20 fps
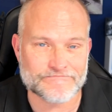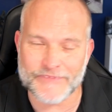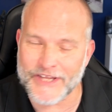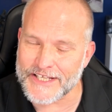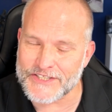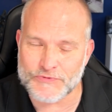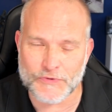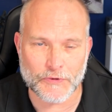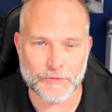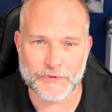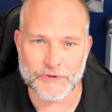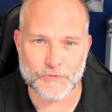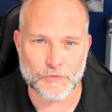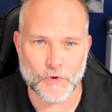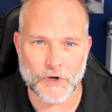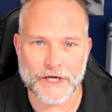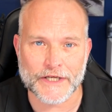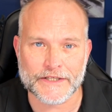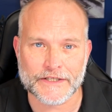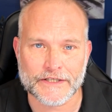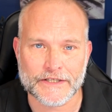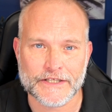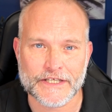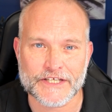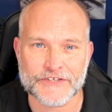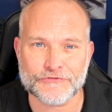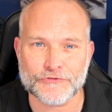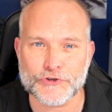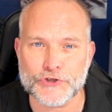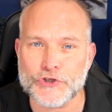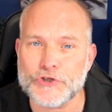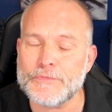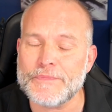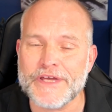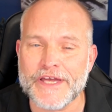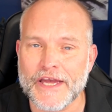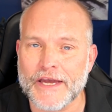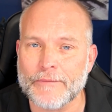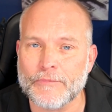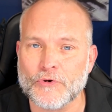That's what we want, is for you to
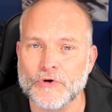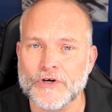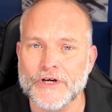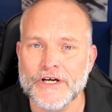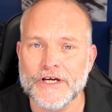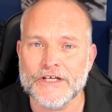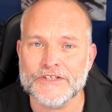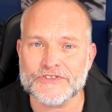be able